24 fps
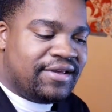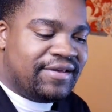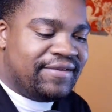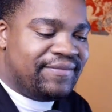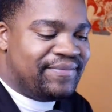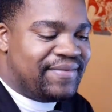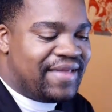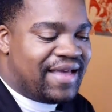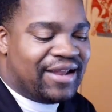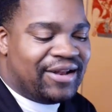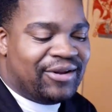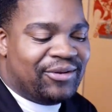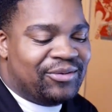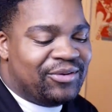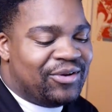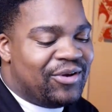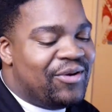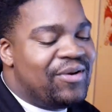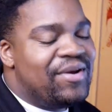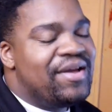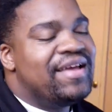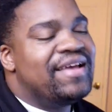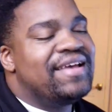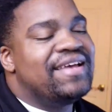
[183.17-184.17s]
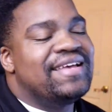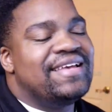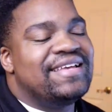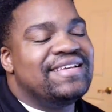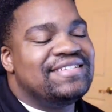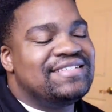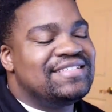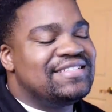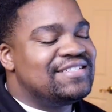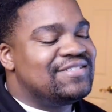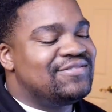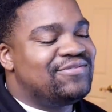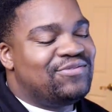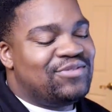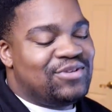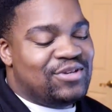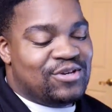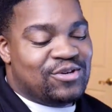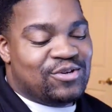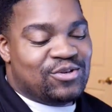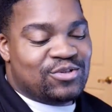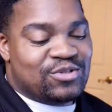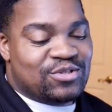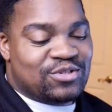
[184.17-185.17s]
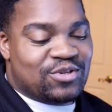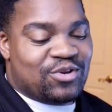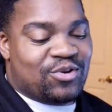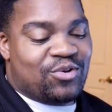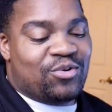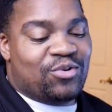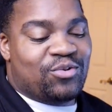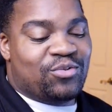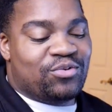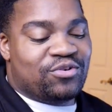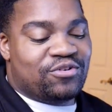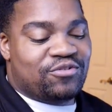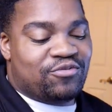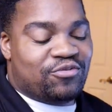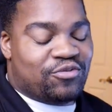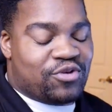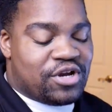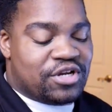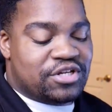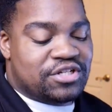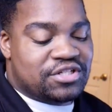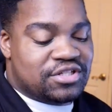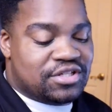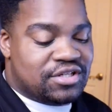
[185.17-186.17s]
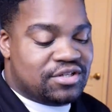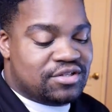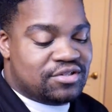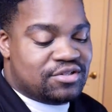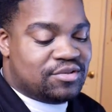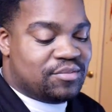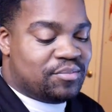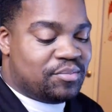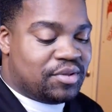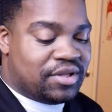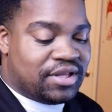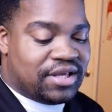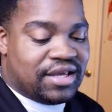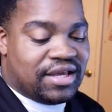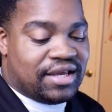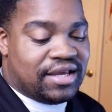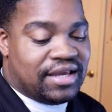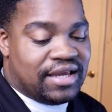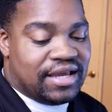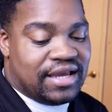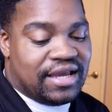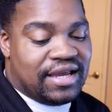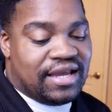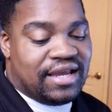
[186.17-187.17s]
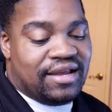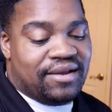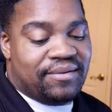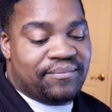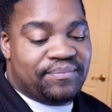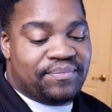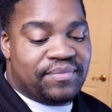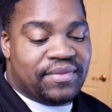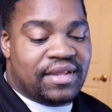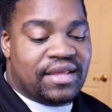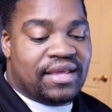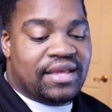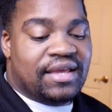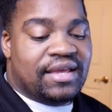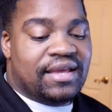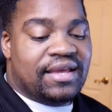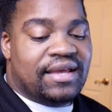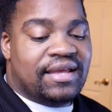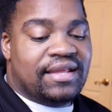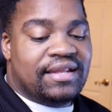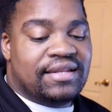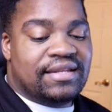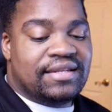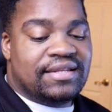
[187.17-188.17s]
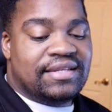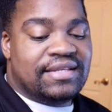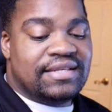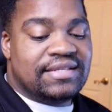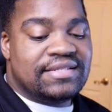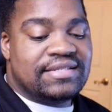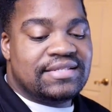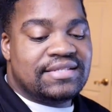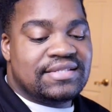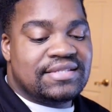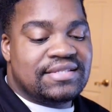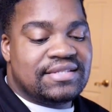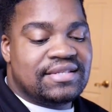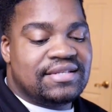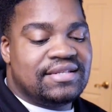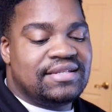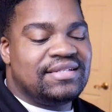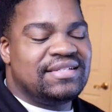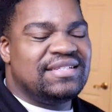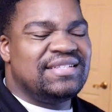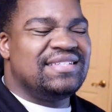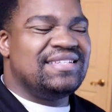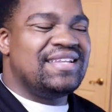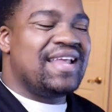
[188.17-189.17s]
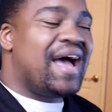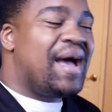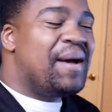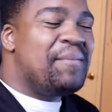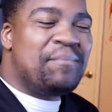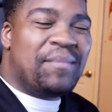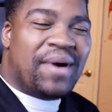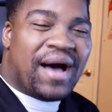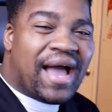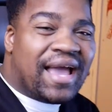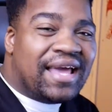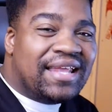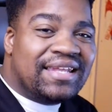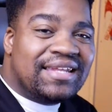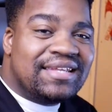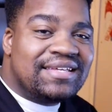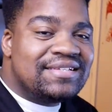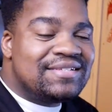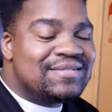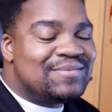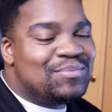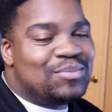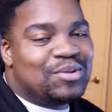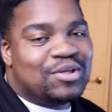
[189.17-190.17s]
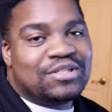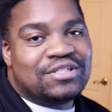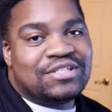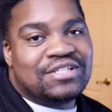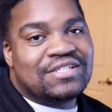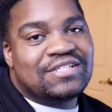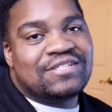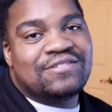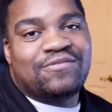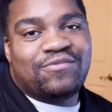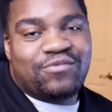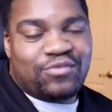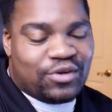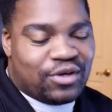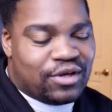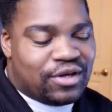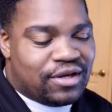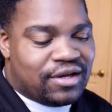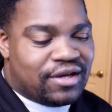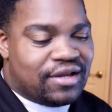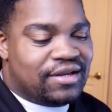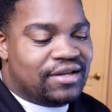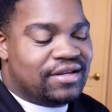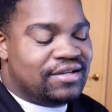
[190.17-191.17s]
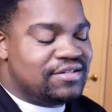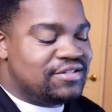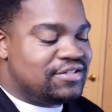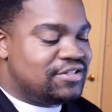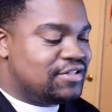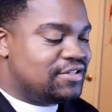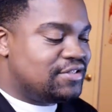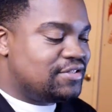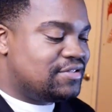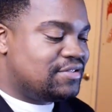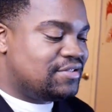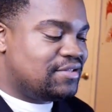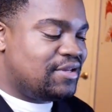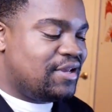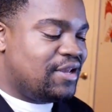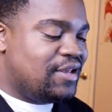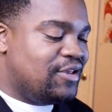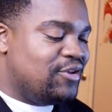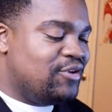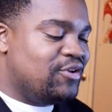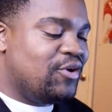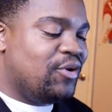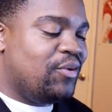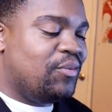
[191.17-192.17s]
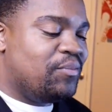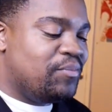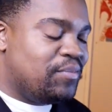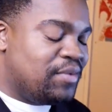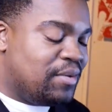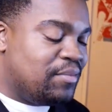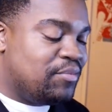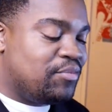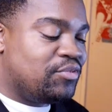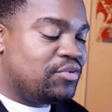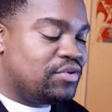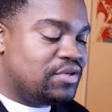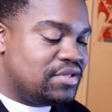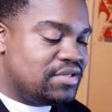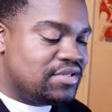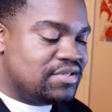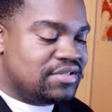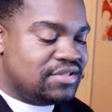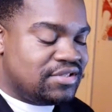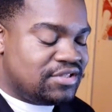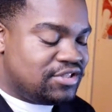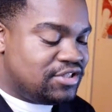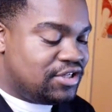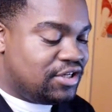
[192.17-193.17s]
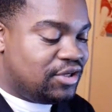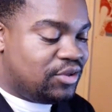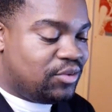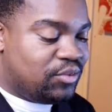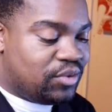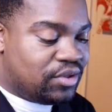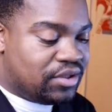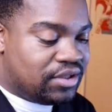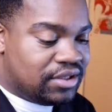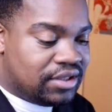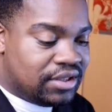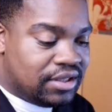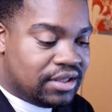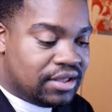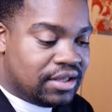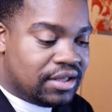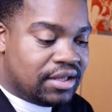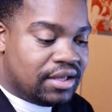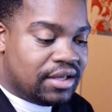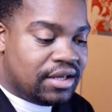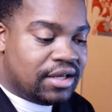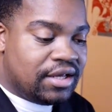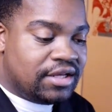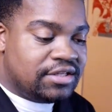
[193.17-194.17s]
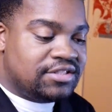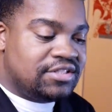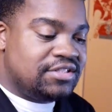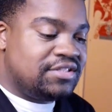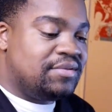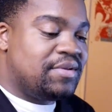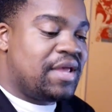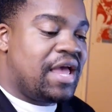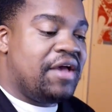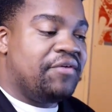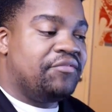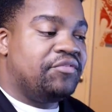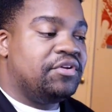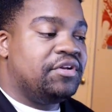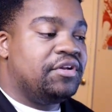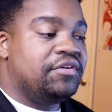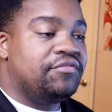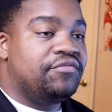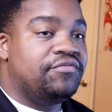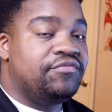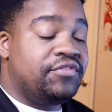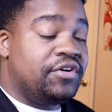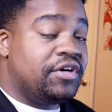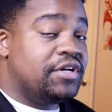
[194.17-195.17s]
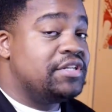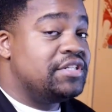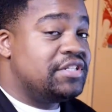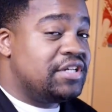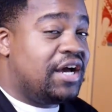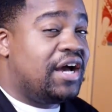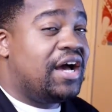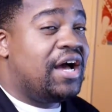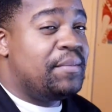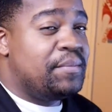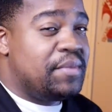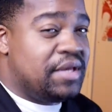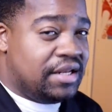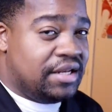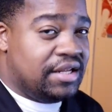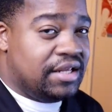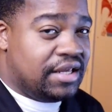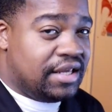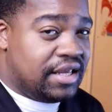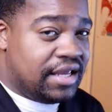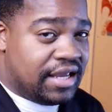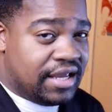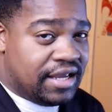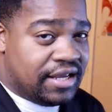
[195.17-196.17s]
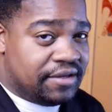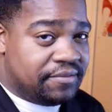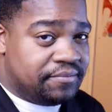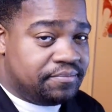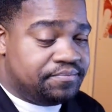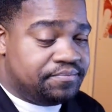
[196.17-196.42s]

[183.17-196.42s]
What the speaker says: I don't know, it just feels so refreshing to play a game this not mindless, but this fun and just, memories and genuinely just having a fun time in a game.